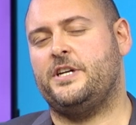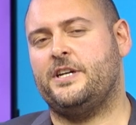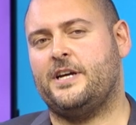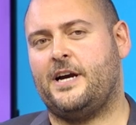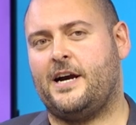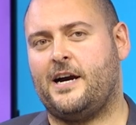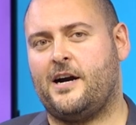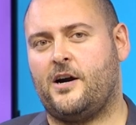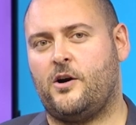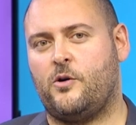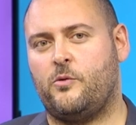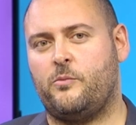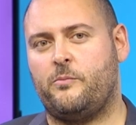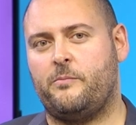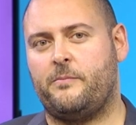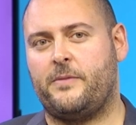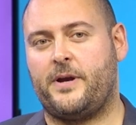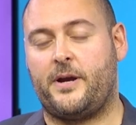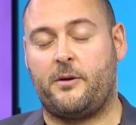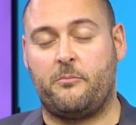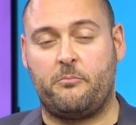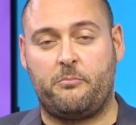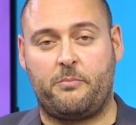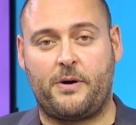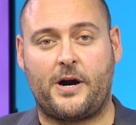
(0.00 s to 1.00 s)
how
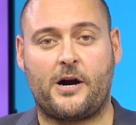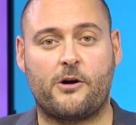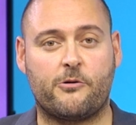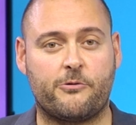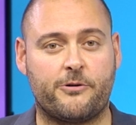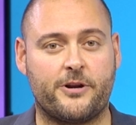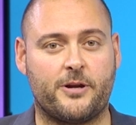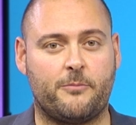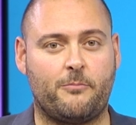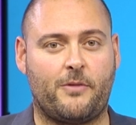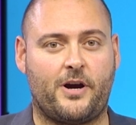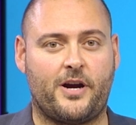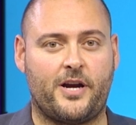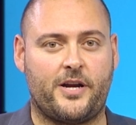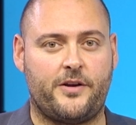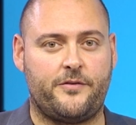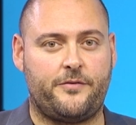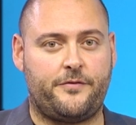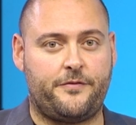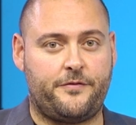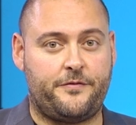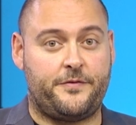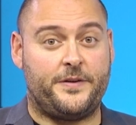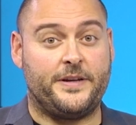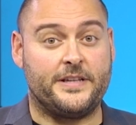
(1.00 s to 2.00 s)
empowering my
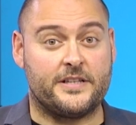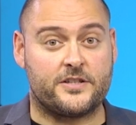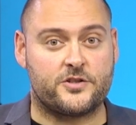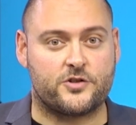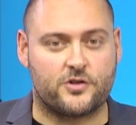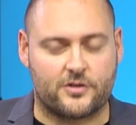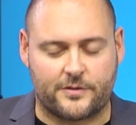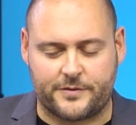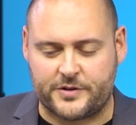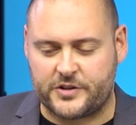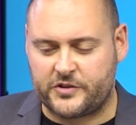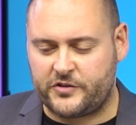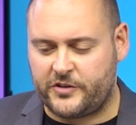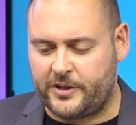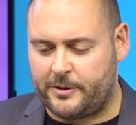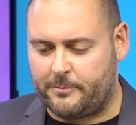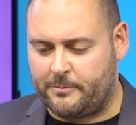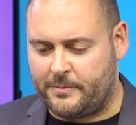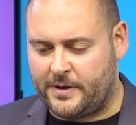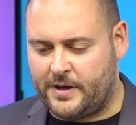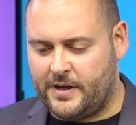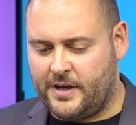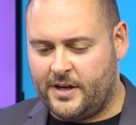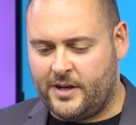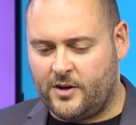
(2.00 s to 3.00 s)
field service team
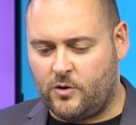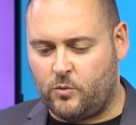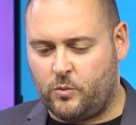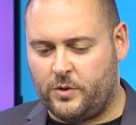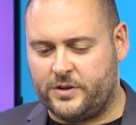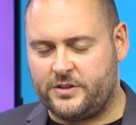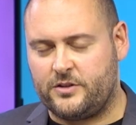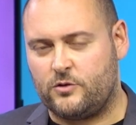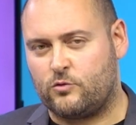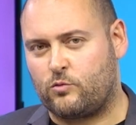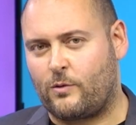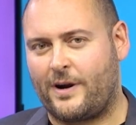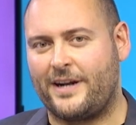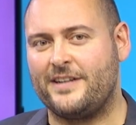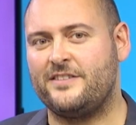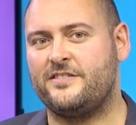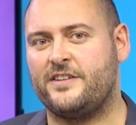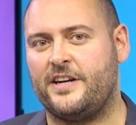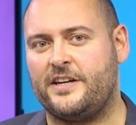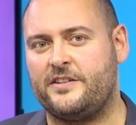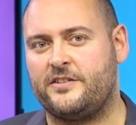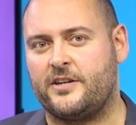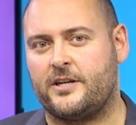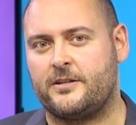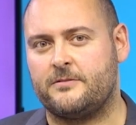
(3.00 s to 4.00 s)
with the right
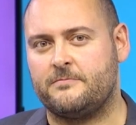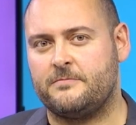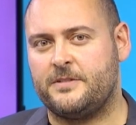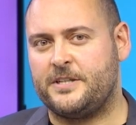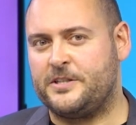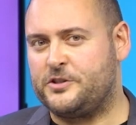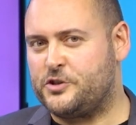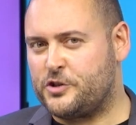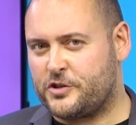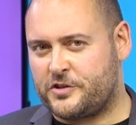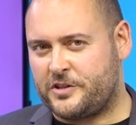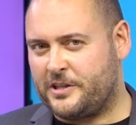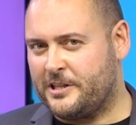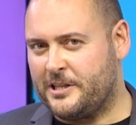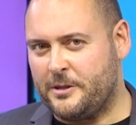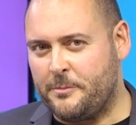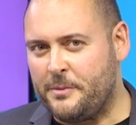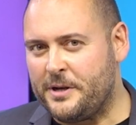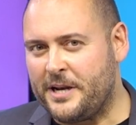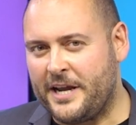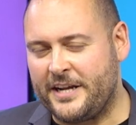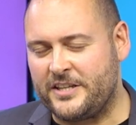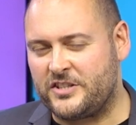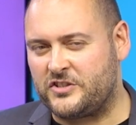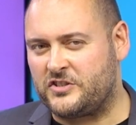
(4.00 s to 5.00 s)
data, it just
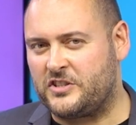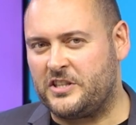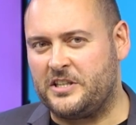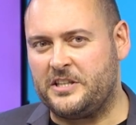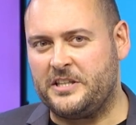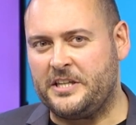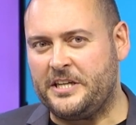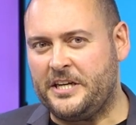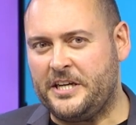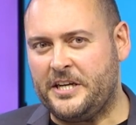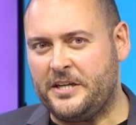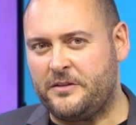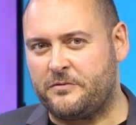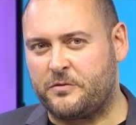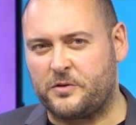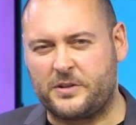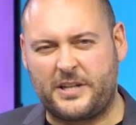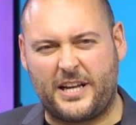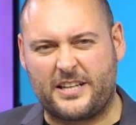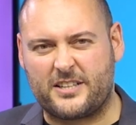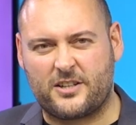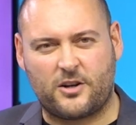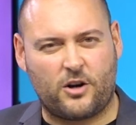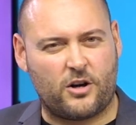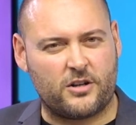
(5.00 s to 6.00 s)
eliminates the need for
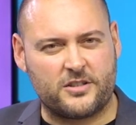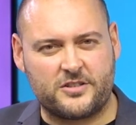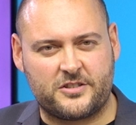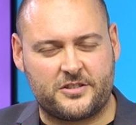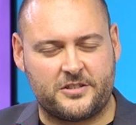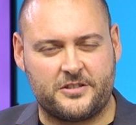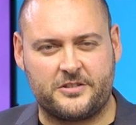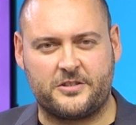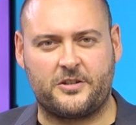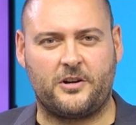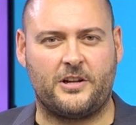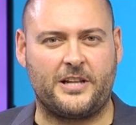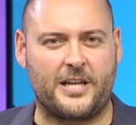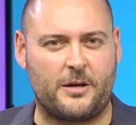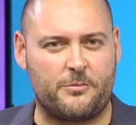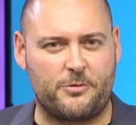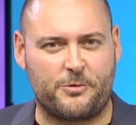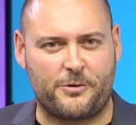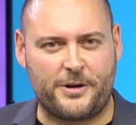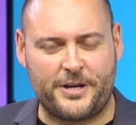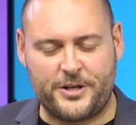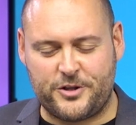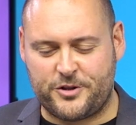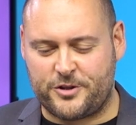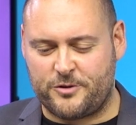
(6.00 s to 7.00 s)
that constant
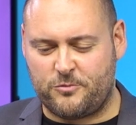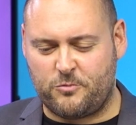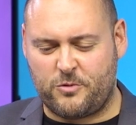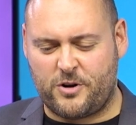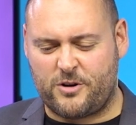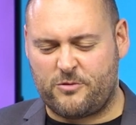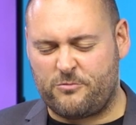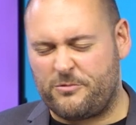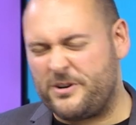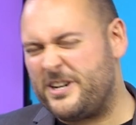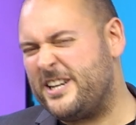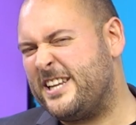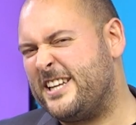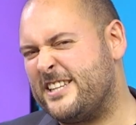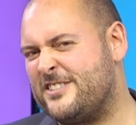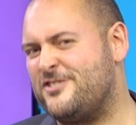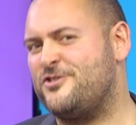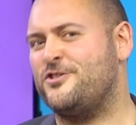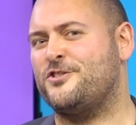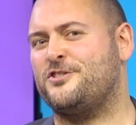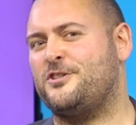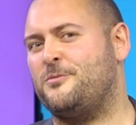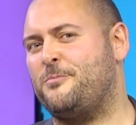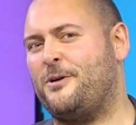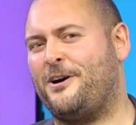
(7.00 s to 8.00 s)
collaboration where really it's
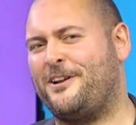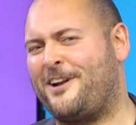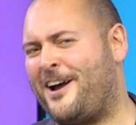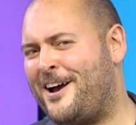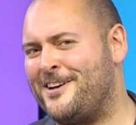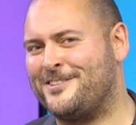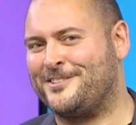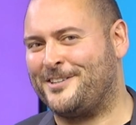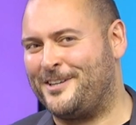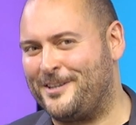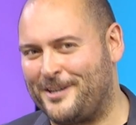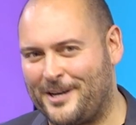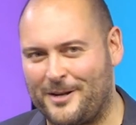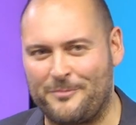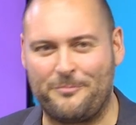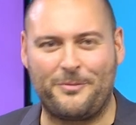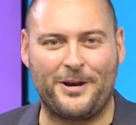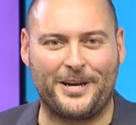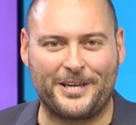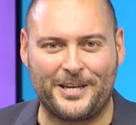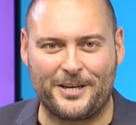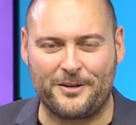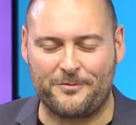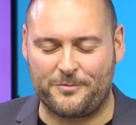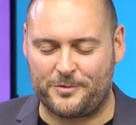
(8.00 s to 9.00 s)
just about asking and
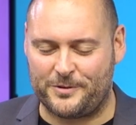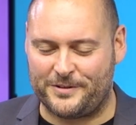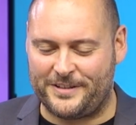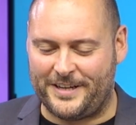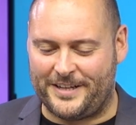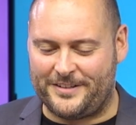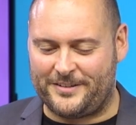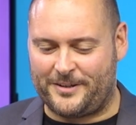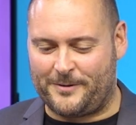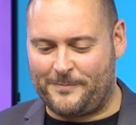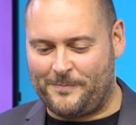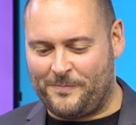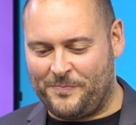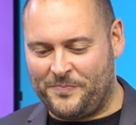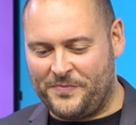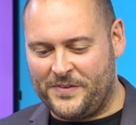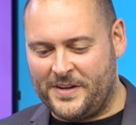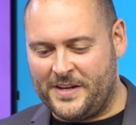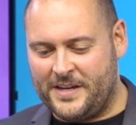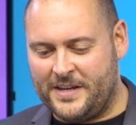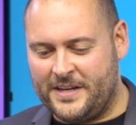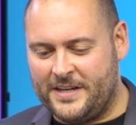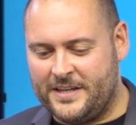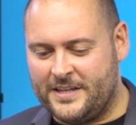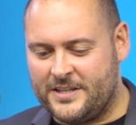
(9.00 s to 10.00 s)
begging for data.
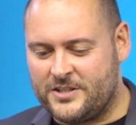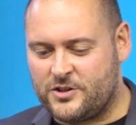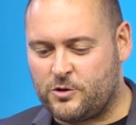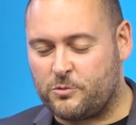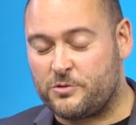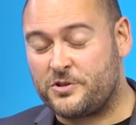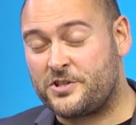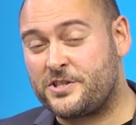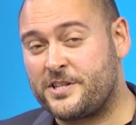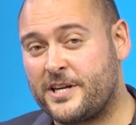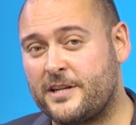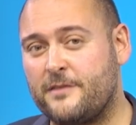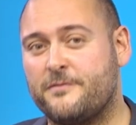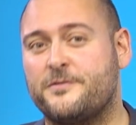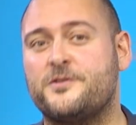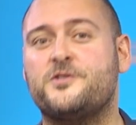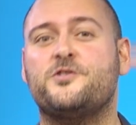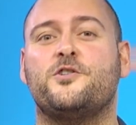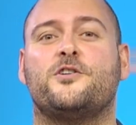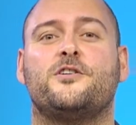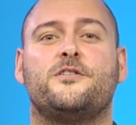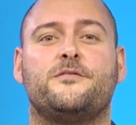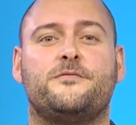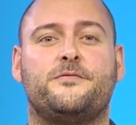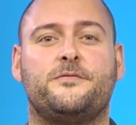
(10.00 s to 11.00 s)
So
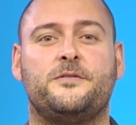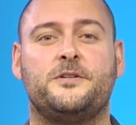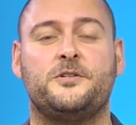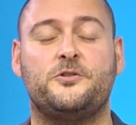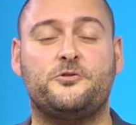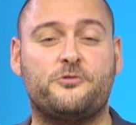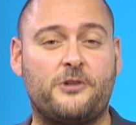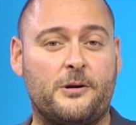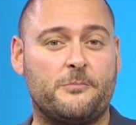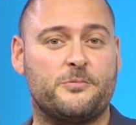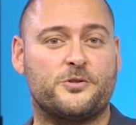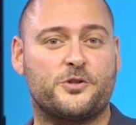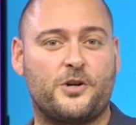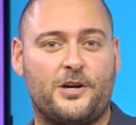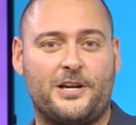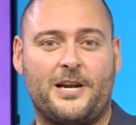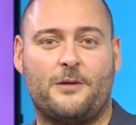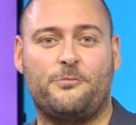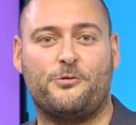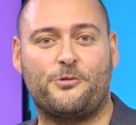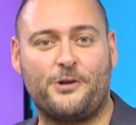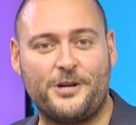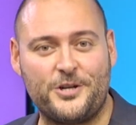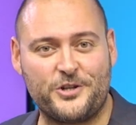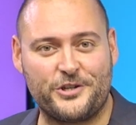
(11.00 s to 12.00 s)
self-serve trumps
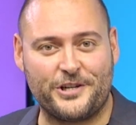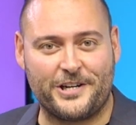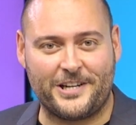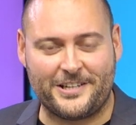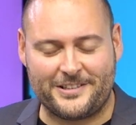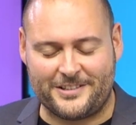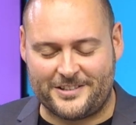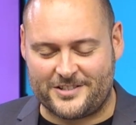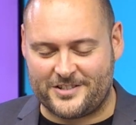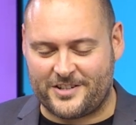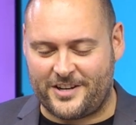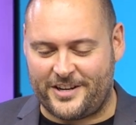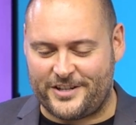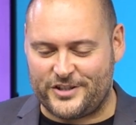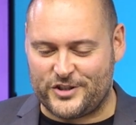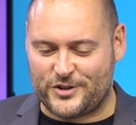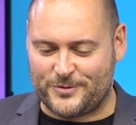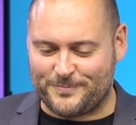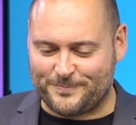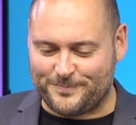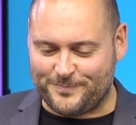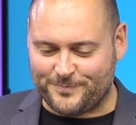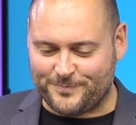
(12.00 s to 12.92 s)
collaboration in this case.